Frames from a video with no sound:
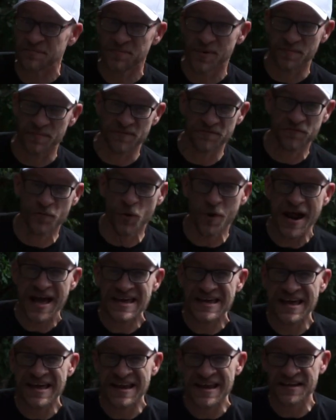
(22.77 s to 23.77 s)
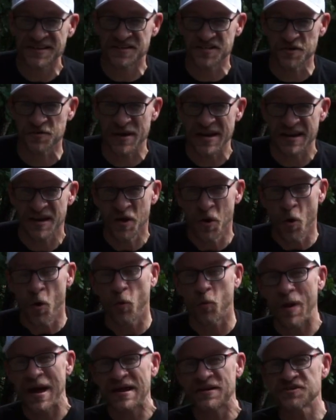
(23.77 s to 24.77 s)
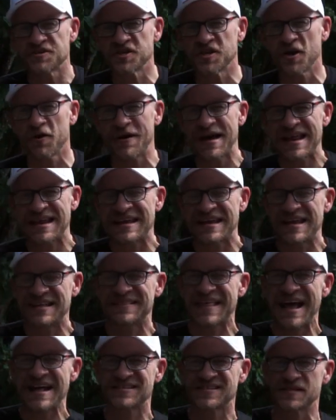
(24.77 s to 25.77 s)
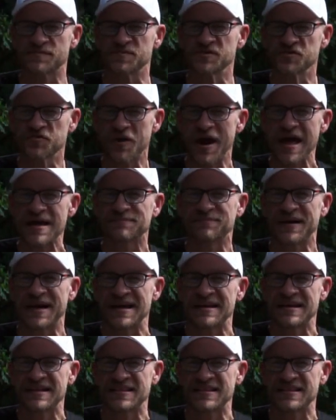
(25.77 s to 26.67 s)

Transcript: But before I get into it, why don't you go ahead and hit that subscribe button